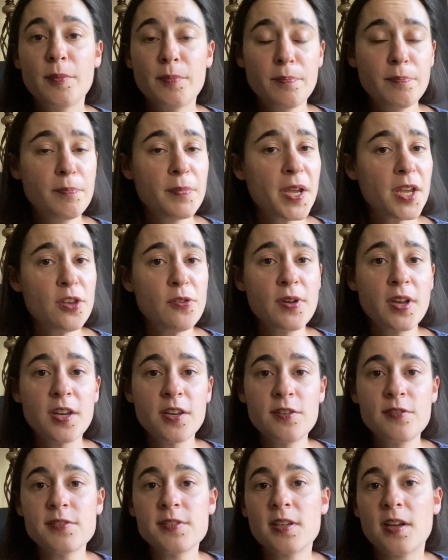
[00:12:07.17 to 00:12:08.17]
But you can
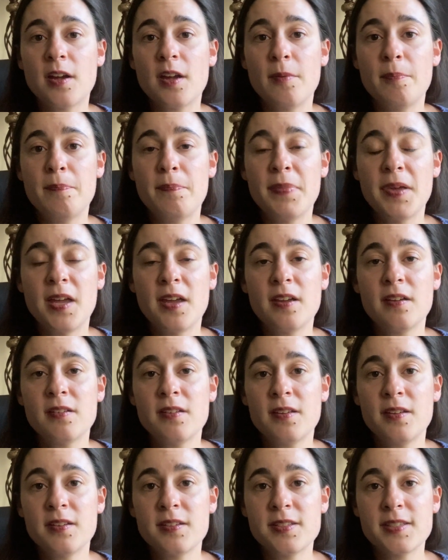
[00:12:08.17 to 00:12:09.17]
use a big
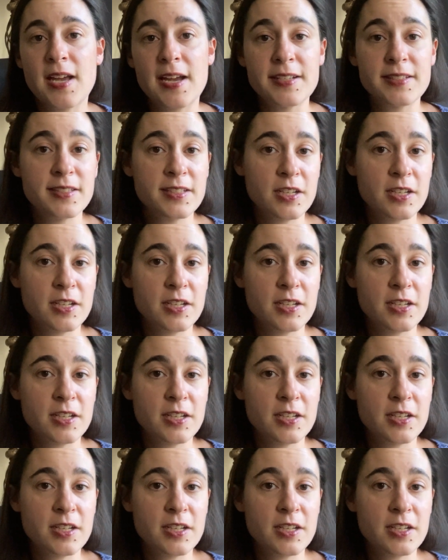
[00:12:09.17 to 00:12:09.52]
size